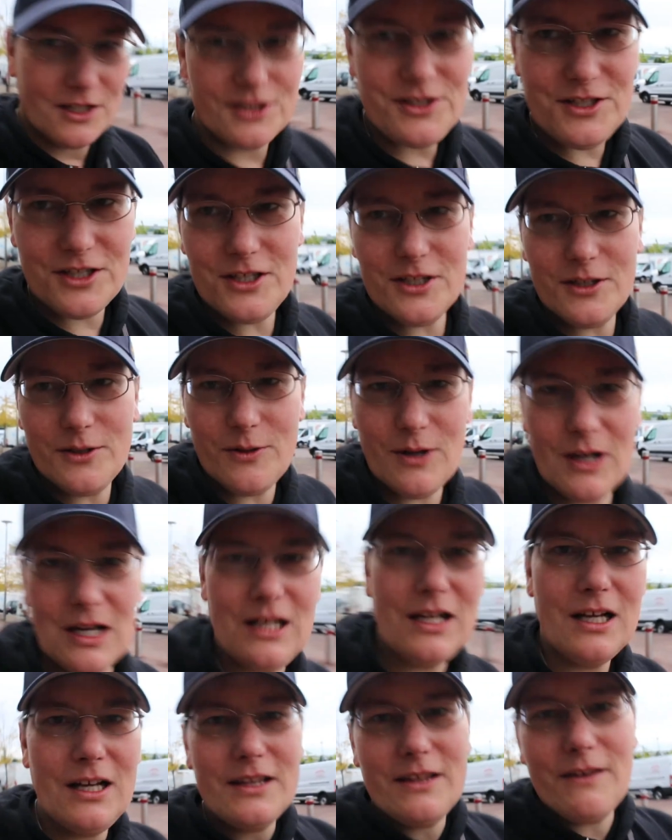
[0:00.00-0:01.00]
to
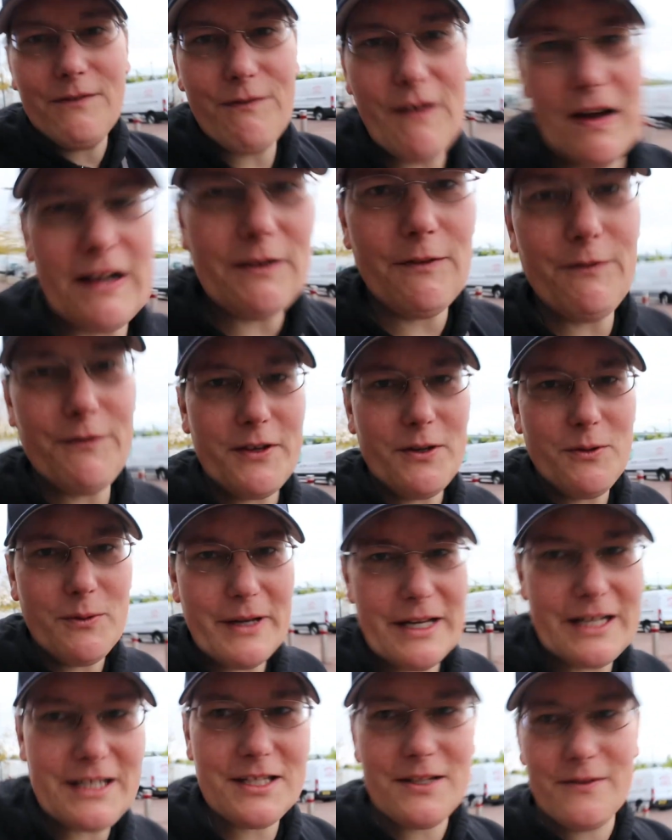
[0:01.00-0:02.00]
the final few
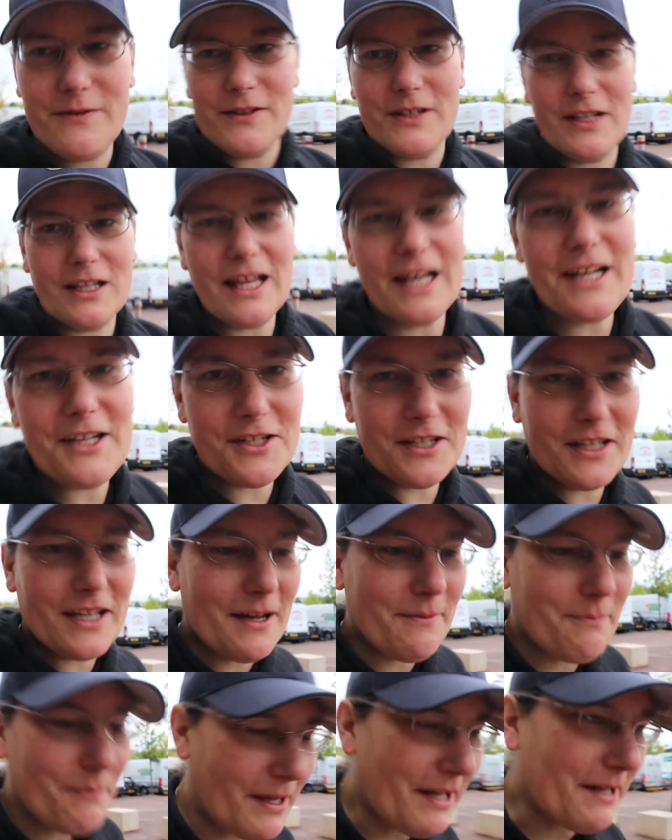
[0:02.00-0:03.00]
weeks of an election
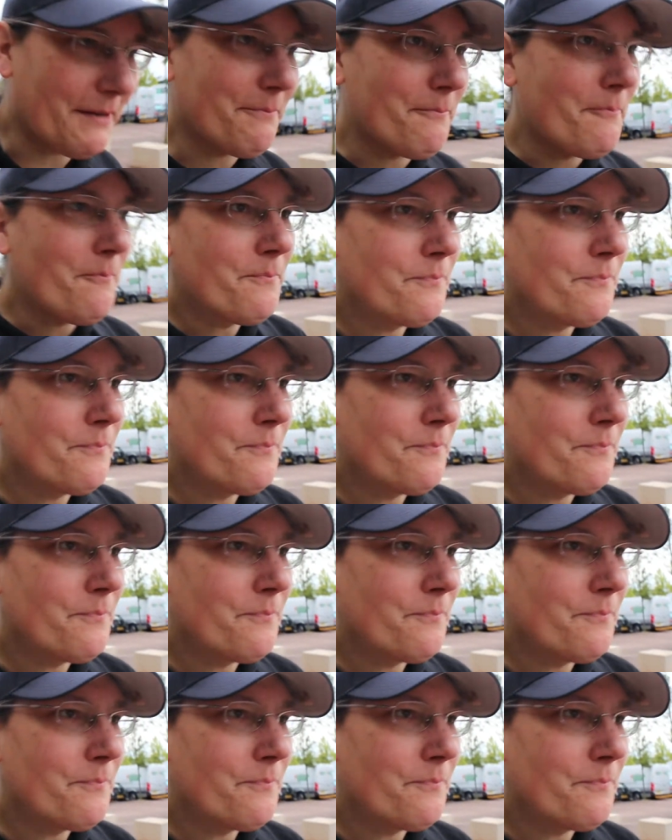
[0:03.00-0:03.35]
campaign.